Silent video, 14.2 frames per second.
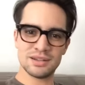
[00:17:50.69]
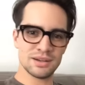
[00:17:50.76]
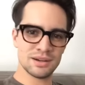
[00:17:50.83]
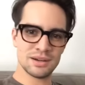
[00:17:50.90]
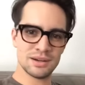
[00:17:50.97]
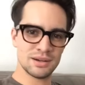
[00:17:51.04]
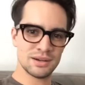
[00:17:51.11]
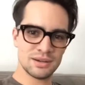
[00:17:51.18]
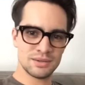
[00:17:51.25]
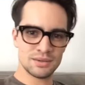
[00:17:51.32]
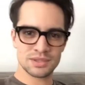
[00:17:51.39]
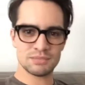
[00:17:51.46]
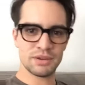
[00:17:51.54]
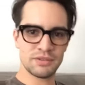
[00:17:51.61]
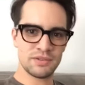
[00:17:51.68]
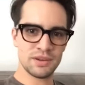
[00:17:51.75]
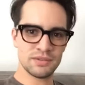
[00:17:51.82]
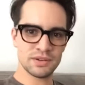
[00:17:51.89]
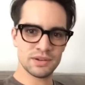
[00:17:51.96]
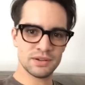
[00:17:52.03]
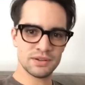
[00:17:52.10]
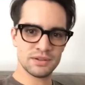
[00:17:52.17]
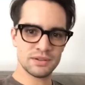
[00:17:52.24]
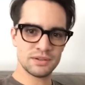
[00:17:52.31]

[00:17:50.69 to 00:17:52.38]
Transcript: Uh, it wasn't my favorite.